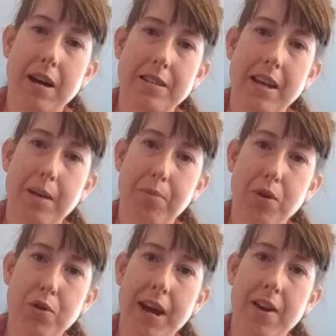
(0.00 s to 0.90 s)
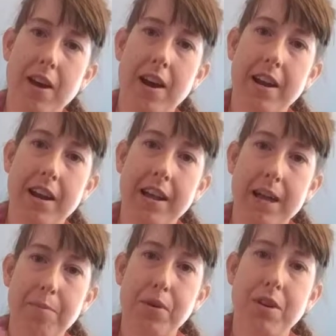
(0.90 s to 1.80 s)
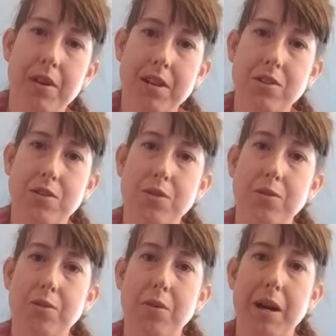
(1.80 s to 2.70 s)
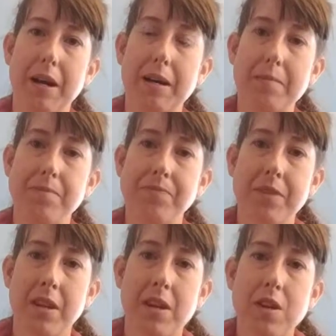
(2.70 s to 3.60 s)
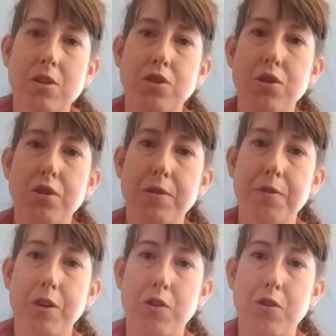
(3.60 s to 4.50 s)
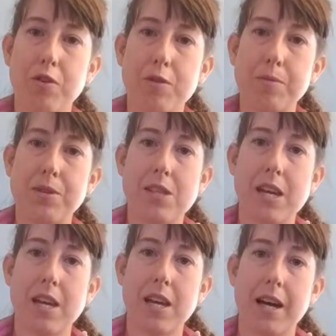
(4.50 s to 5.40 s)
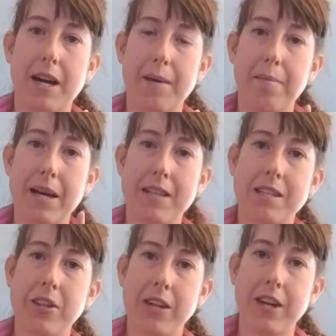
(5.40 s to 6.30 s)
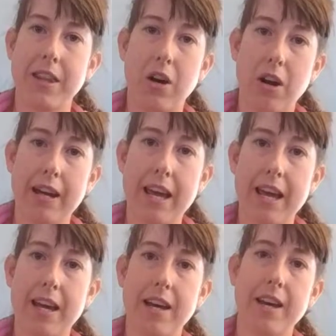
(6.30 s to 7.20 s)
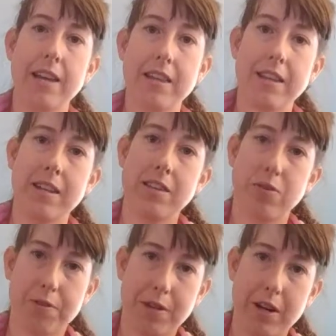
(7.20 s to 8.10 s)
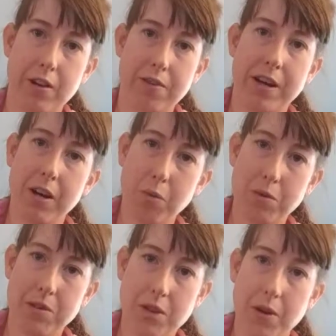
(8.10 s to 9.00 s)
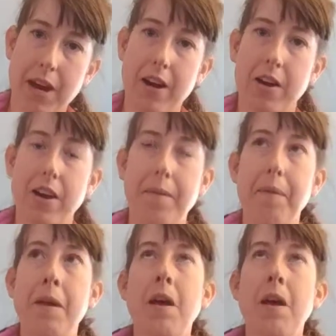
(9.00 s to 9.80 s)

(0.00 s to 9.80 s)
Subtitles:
take prokaryotic and put it into two different groups, the bacteria and the archaea, and then don't forget over here was the eukaryote.